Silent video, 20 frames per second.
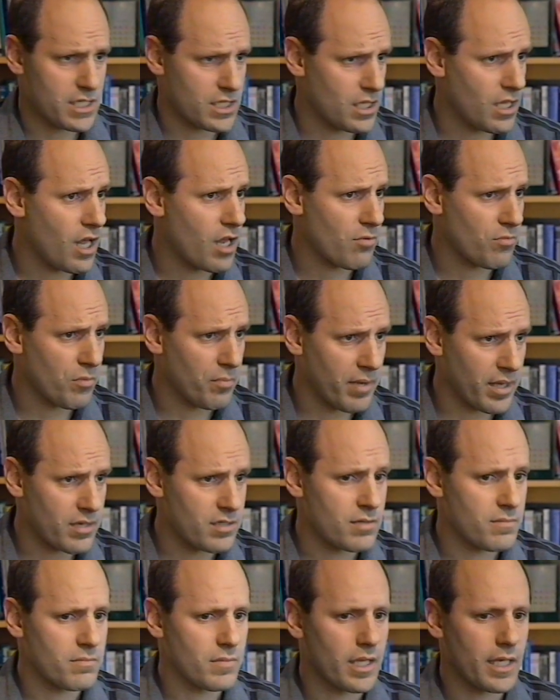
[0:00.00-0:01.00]
a lot of
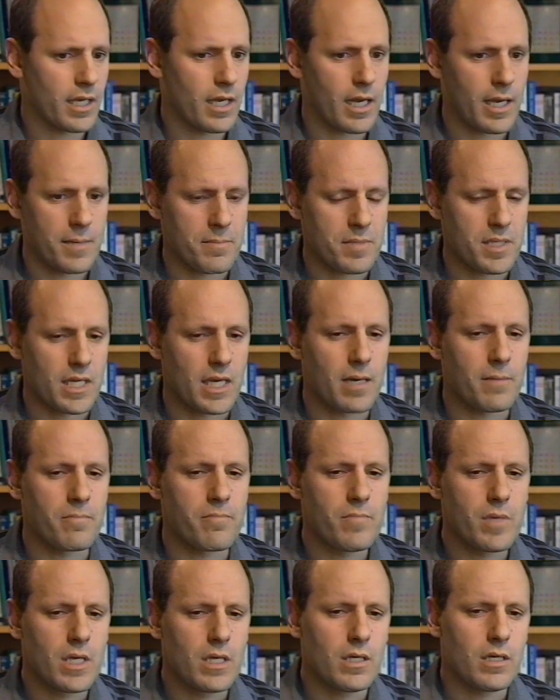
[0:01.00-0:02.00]
momentum like
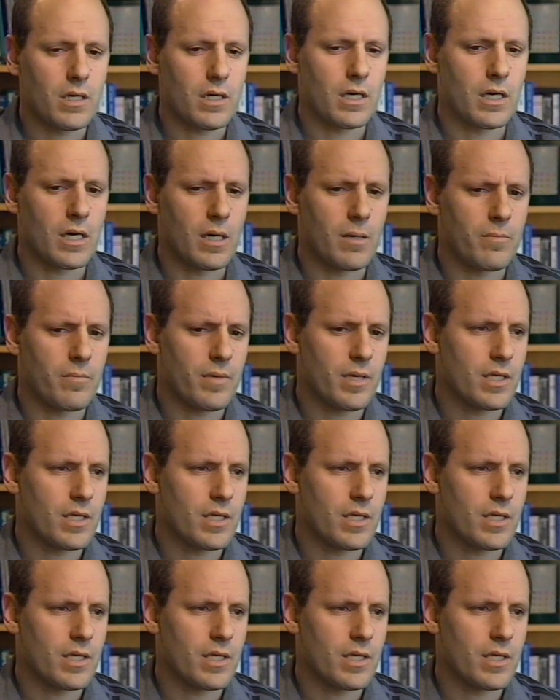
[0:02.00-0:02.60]
IBM,